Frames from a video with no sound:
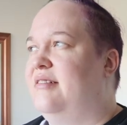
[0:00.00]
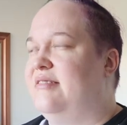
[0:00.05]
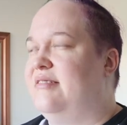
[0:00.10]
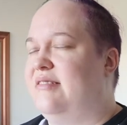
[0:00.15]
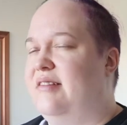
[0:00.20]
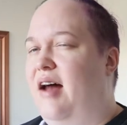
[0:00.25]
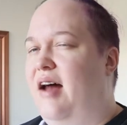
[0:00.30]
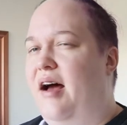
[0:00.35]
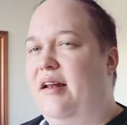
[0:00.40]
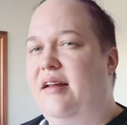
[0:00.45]

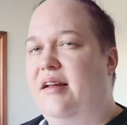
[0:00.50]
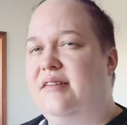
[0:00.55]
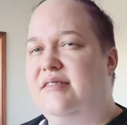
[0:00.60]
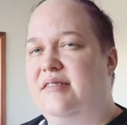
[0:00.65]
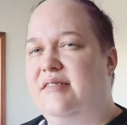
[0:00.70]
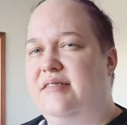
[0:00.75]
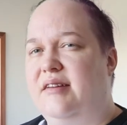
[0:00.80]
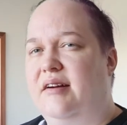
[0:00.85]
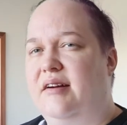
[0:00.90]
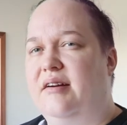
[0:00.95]
not
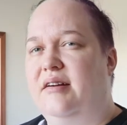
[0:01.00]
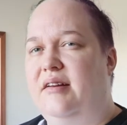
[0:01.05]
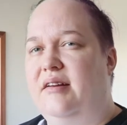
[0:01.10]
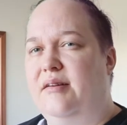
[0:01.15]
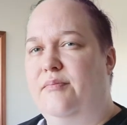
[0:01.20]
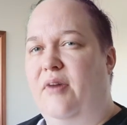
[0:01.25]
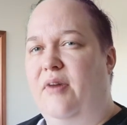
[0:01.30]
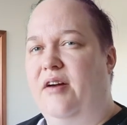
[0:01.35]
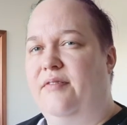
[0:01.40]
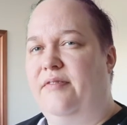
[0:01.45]
necessarily
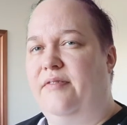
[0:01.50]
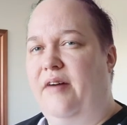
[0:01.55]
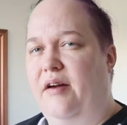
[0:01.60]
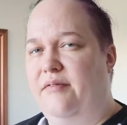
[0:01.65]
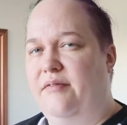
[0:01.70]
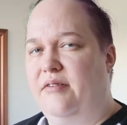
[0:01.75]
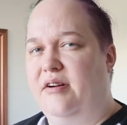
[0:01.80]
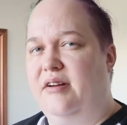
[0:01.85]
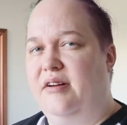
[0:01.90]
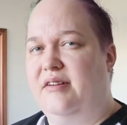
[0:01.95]
my
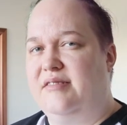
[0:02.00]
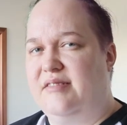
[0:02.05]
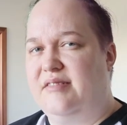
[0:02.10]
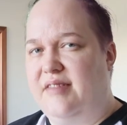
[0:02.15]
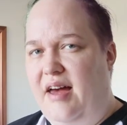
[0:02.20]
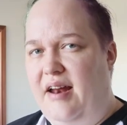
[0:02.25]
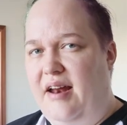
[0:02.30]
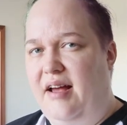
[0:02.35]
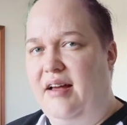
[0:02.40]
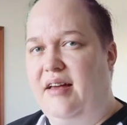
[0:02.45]
favorite
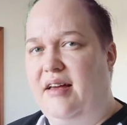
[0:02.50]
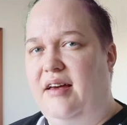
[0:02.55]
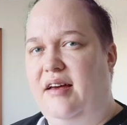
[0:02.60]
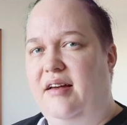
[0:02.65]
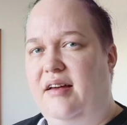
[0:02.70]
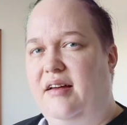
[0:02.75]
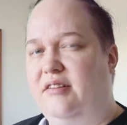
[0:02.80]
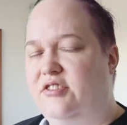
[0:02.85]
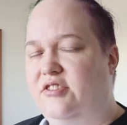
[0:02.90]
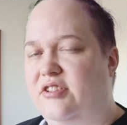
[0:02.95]
aesthetic,
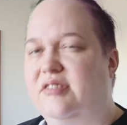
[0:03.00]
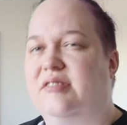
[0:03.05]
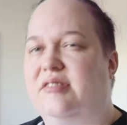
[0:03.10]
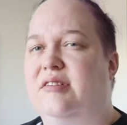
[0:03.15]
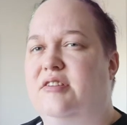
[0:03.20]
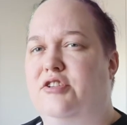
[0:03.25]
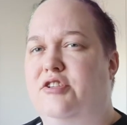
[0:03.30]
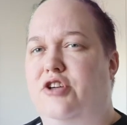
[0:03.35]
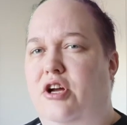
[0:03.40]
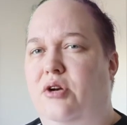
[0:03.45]
just
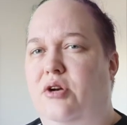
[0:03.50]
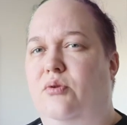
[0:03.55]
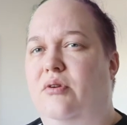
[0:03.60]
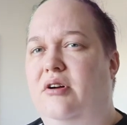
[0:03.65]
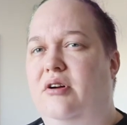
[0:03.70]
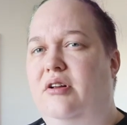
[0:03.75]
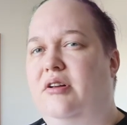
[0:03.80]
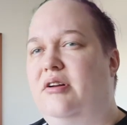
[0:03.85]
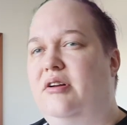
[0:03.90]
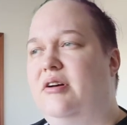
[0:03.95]
in
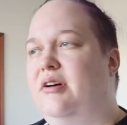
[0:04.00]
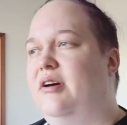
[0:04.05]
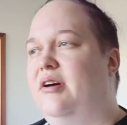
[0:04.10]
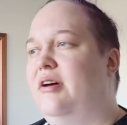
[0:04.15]
general.